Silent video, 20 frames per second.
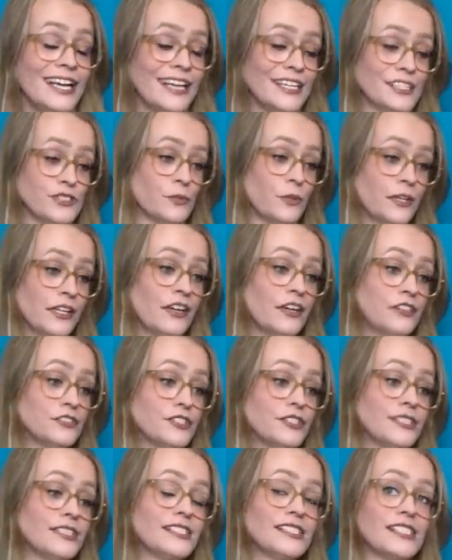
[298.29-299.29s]
is
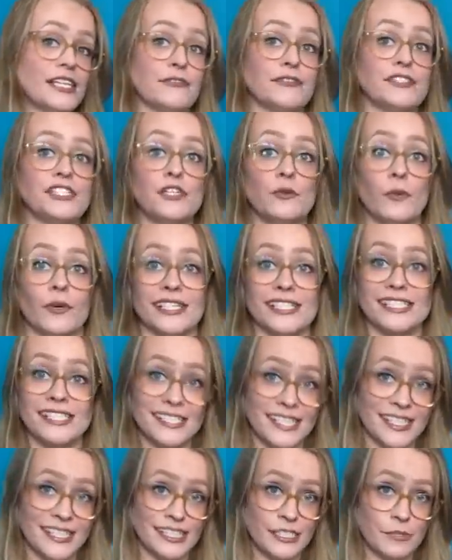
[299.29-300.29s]
171
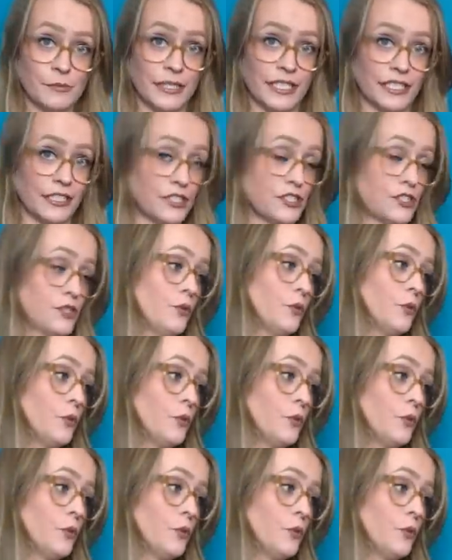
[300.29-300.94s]
centimeters,